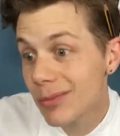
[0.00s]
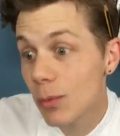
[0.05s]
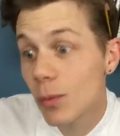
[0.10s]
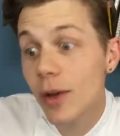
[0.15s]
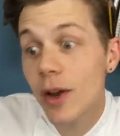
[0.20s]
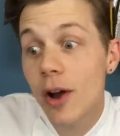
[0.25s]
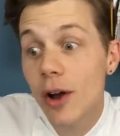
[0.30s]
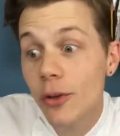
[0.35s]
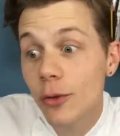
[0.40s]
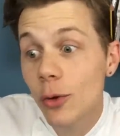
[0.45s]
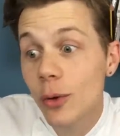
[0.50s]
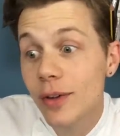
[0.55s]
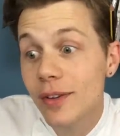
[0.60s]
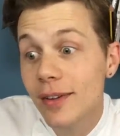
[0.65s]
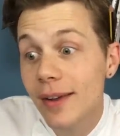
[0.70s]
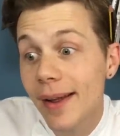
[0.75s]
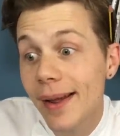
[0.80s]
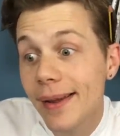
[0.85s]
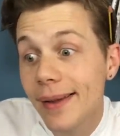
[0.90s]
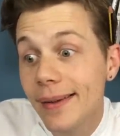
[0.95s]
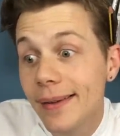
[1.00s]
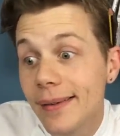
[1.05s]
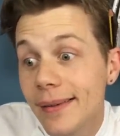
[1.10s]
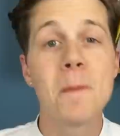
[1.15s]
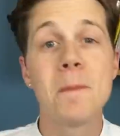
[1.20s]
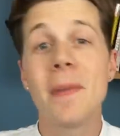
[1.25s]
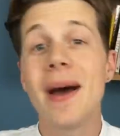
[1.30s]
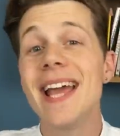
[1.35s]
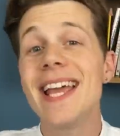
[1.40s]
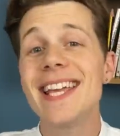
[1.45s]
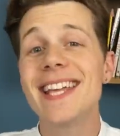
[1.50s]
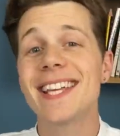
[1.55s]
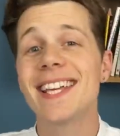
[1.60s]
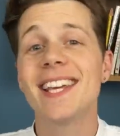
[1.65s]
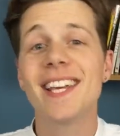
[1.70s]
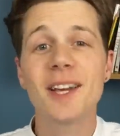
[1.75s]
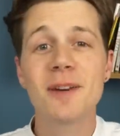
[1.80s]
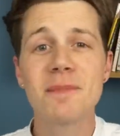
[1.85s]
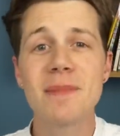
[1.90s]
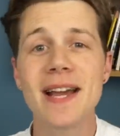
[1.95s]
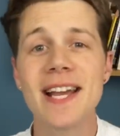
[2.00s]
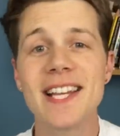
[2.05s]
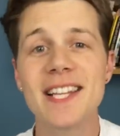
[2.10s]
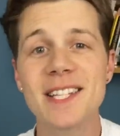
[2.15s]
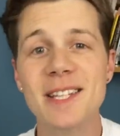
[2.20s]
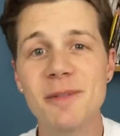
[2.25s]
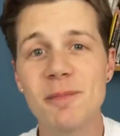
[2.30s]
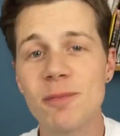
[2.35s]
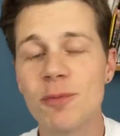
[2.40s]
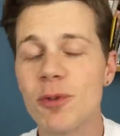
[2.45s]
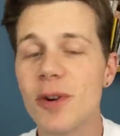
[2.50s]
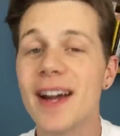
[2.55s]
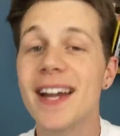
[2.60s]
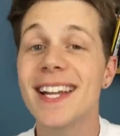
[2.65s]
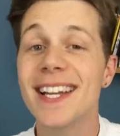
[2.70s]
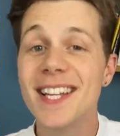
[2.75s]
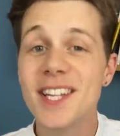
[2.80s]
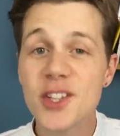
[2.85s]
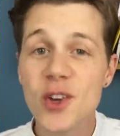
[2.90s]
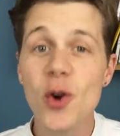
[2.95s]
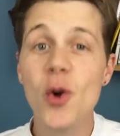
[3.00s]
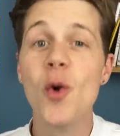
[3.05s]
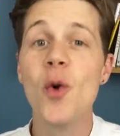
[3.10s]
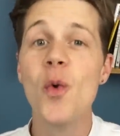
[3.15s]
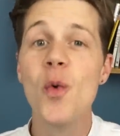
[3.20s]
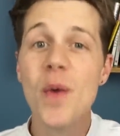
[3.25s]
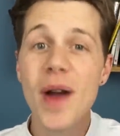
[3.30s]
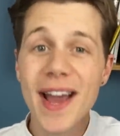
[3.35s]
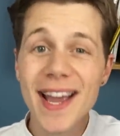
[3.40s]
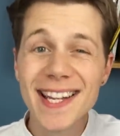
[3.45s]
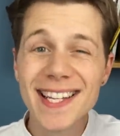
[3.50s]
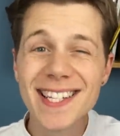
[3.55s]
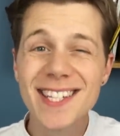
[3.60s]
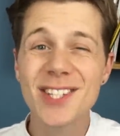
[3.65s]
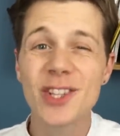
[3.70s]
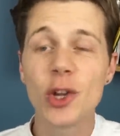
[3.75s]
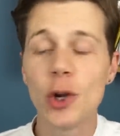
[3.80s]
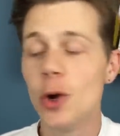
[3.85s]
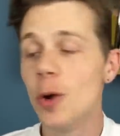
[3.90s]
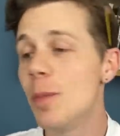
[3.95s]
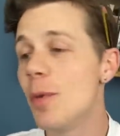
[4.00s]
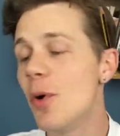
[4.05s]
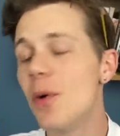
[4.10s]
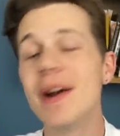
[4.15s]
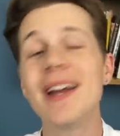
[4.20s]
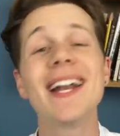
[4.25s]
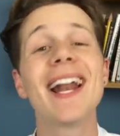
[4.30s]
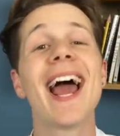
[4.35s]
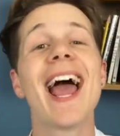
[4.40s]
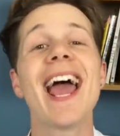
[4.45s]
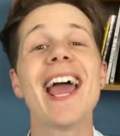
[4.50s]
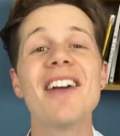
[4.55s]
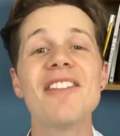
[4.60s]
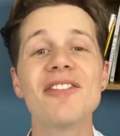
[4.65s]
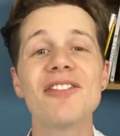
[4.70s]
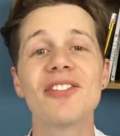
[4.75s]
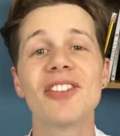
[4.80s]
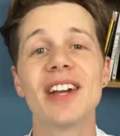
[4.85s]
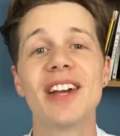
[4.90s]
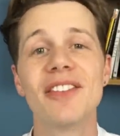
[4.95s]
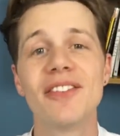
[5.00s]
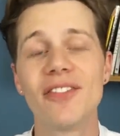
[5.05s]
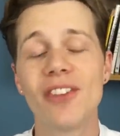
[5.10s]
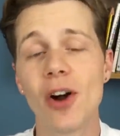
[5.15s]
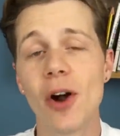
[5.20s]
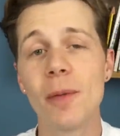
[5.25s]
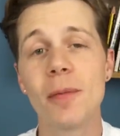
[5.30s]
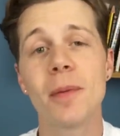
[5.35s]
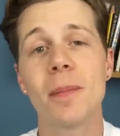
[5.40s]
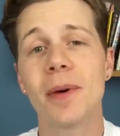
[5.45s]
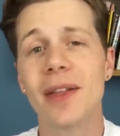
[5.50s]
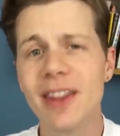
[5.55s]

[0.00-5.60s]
we can't do it today. Making amazing bread is always doable in every environment,